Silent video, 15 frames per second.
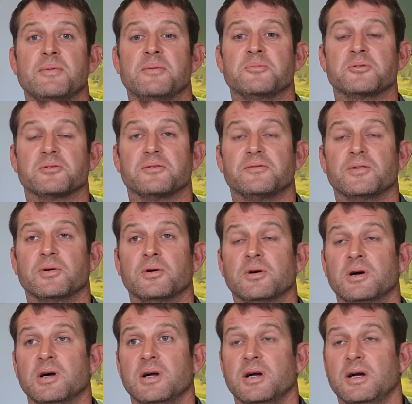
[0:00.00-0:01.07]
up to a
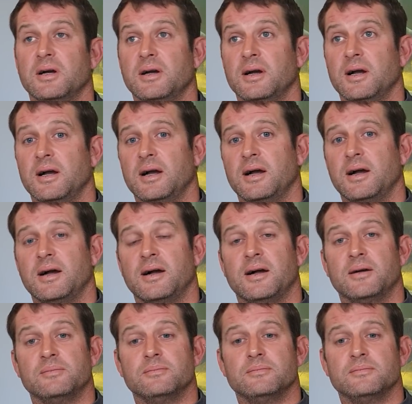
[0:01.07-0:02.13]
foot.
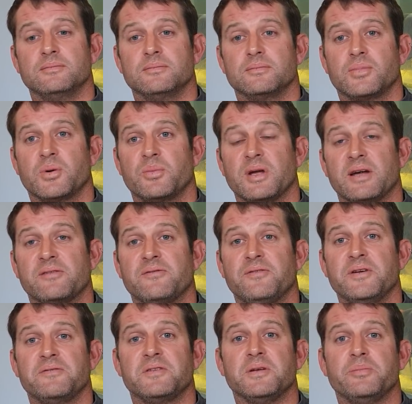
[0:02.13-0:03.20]
Probably had
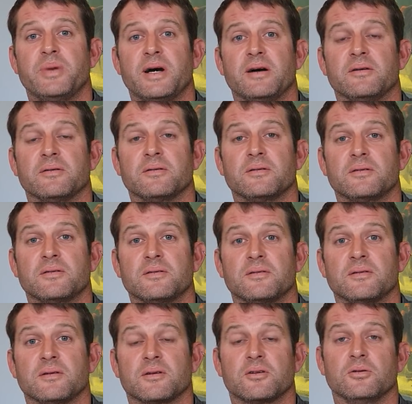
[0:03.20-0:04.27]
£50.
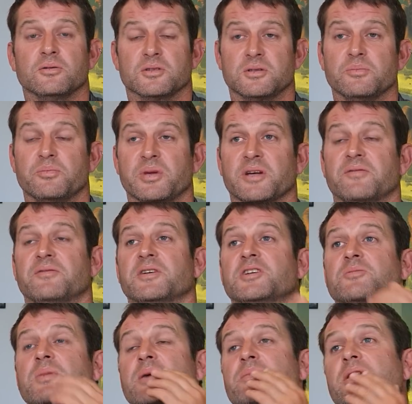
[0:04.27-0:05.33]
I caught some big
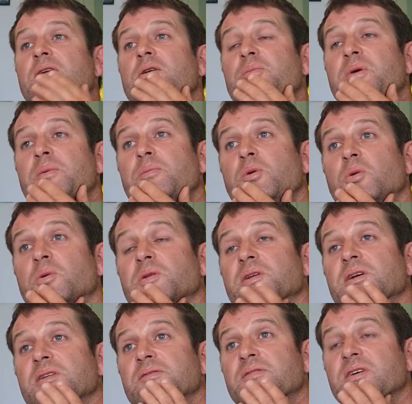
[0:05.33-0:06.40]
fish, maybe a little bit more than
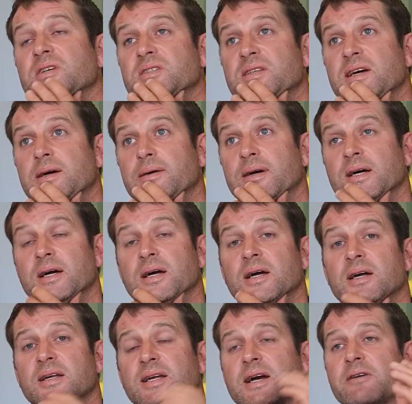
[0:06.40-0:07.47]
that the first hour.
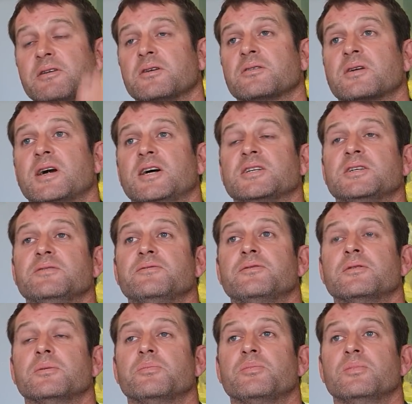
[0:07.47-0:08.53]
Carried on catching
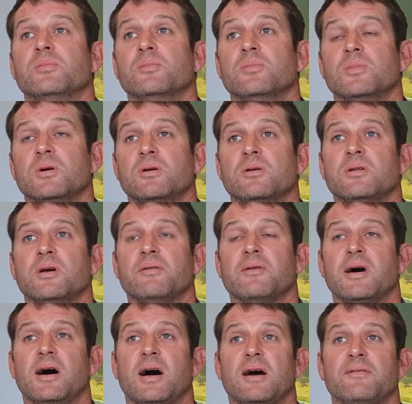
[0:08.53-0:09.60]
for another
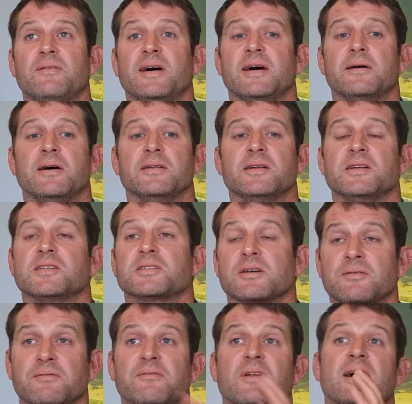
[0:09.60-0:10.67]
half hour, and then it's
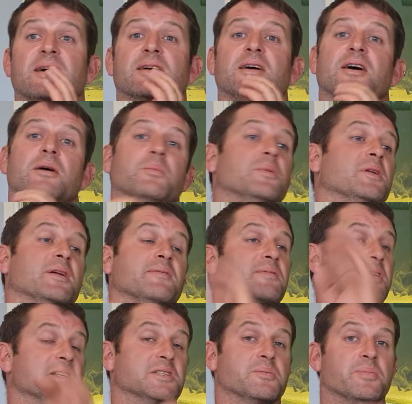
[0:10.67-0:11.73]
gone flat calm and they've
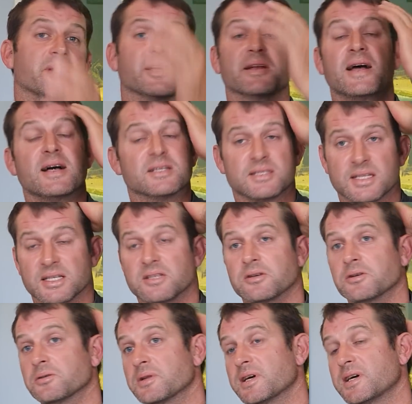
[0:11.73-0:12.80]
disappeared. As they
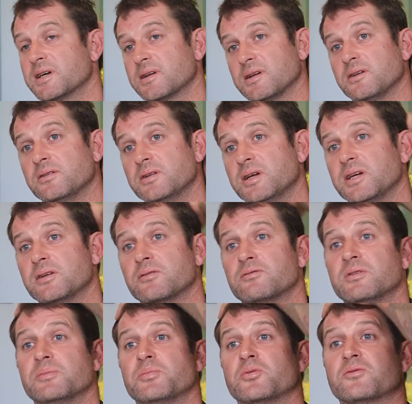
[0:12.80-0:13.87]
do there, you need a
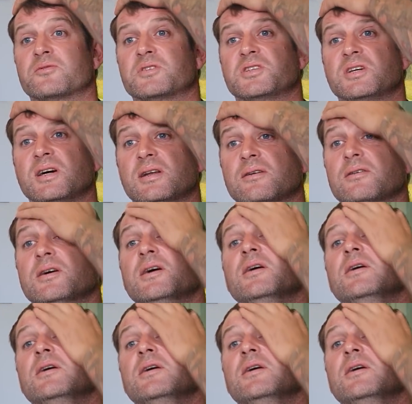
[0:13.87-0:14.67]
ripple for shallow